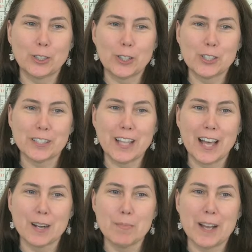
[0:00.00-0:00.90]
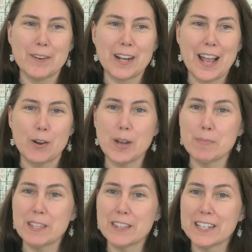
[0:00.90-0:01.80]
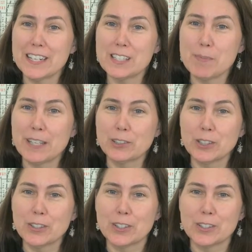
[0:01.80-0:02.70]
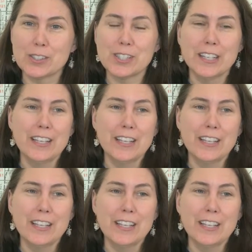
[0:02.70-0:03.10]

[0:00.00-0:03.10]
learns a lot about how do I meet the needs of my learners?